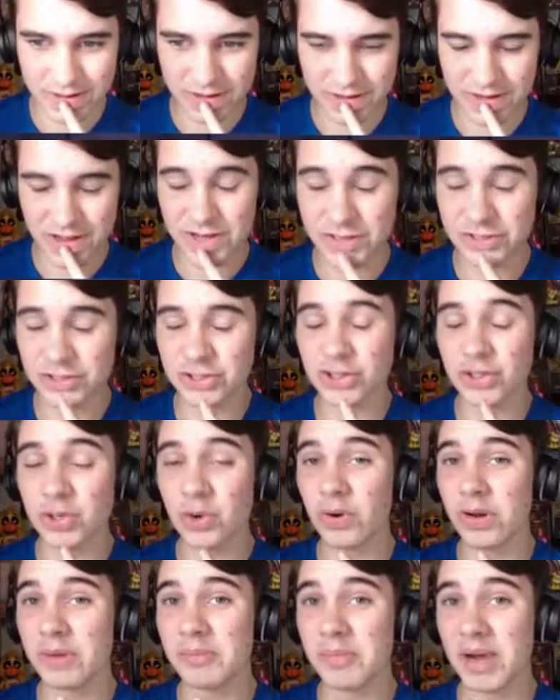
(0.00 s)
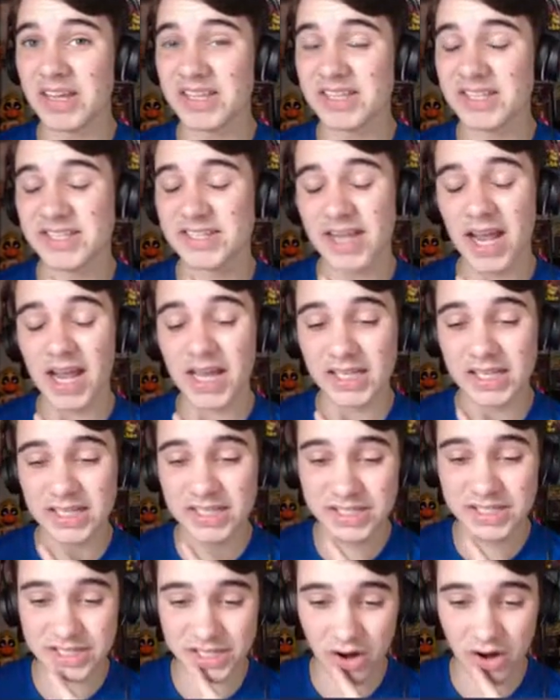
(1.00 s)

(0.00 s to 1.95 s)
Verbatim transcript: enjoy my silent